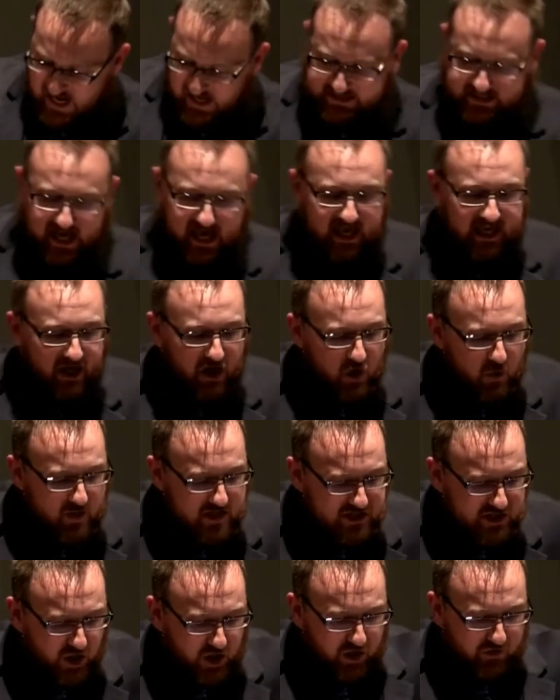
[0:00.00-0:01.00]
a king who
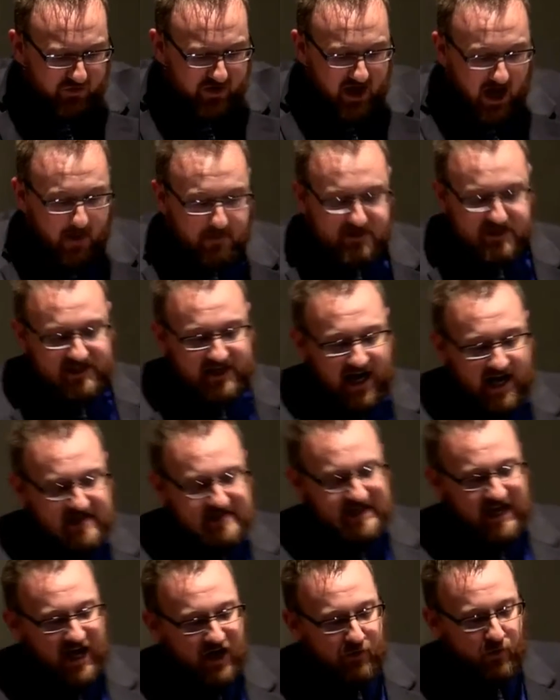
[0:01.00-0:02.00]
would turn the
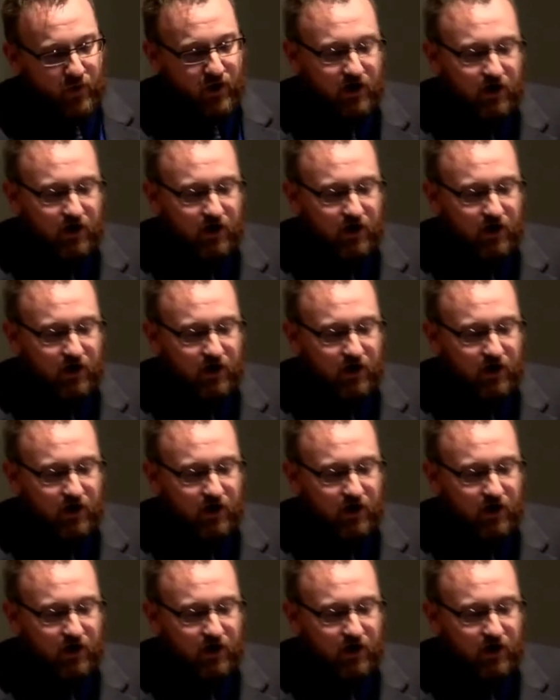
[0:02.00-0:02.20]
upside down